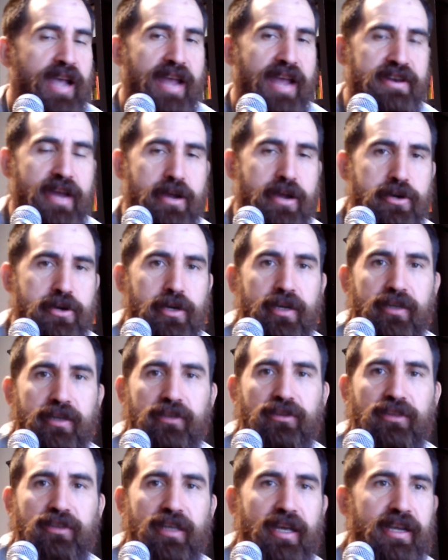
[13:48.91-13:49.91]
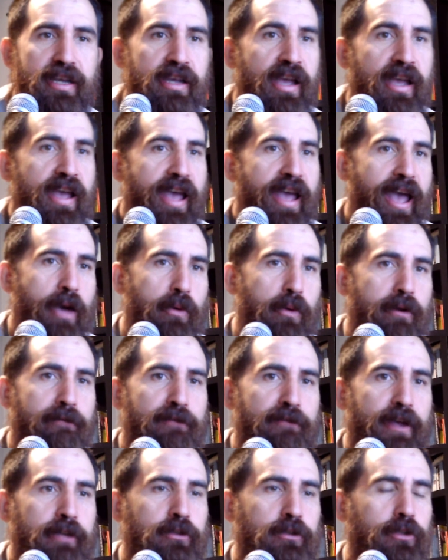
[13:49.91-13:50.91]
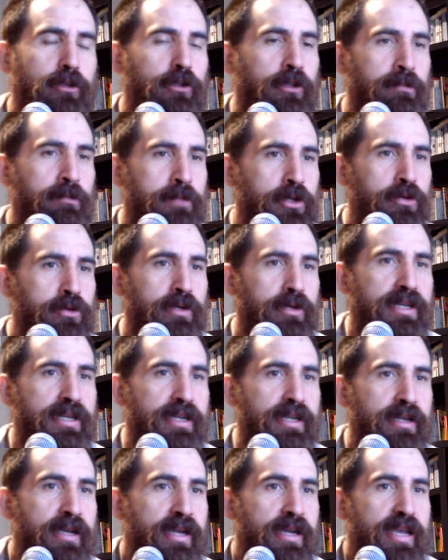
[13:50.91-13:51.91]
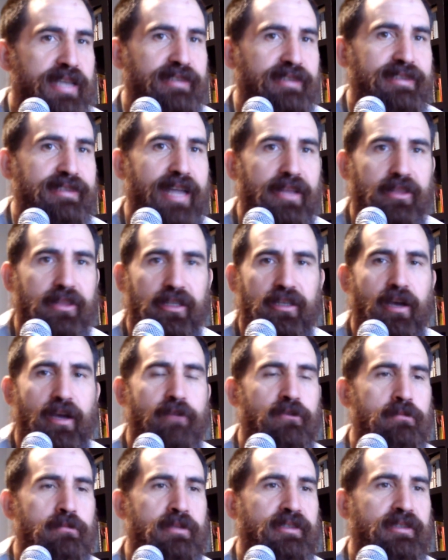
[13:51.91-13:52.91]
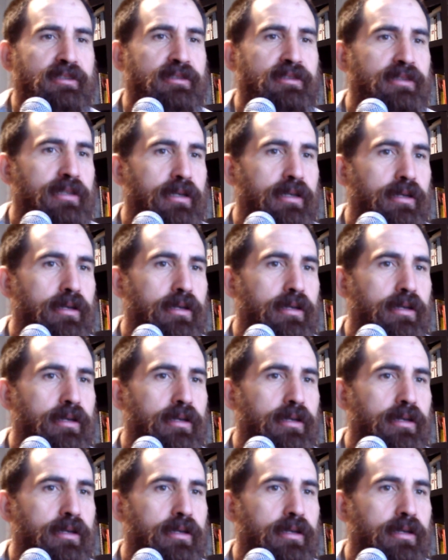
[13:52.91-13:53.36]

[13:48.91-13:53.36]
and now you're going to say how it affects our community is not the government's